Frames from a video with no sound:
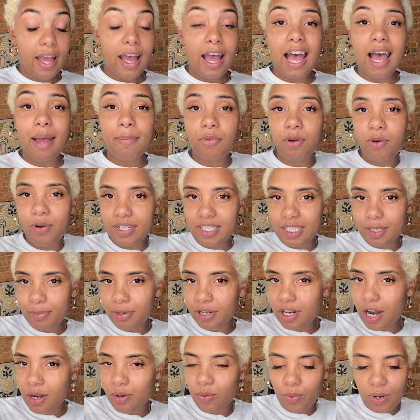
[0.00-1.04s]
I'm going to put
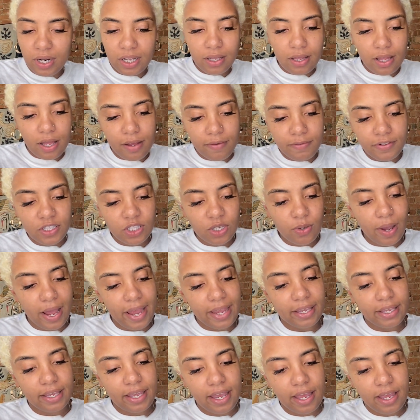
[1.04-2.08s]
on one glove so I
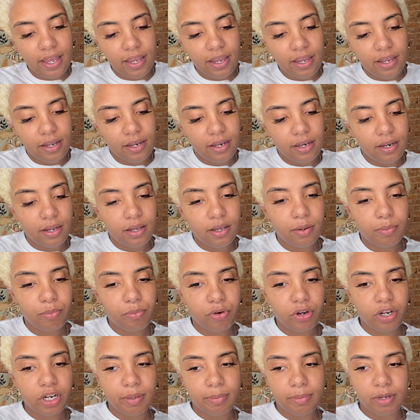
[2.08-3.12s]
can
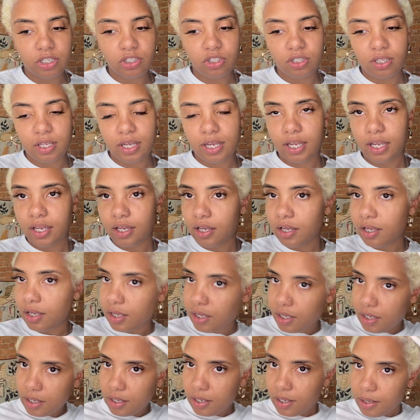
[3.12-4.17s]
pretty much like
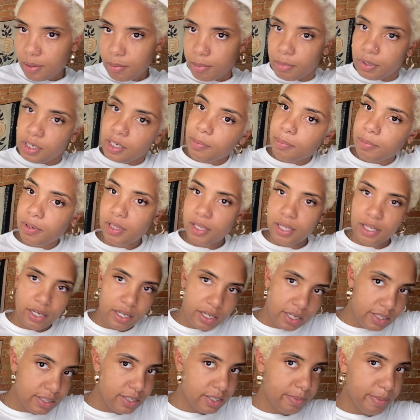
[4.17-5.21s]
manipulate it
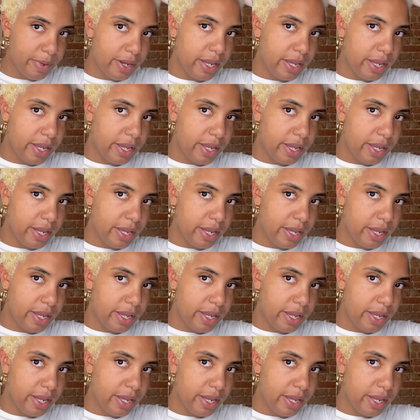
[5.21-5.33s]
into my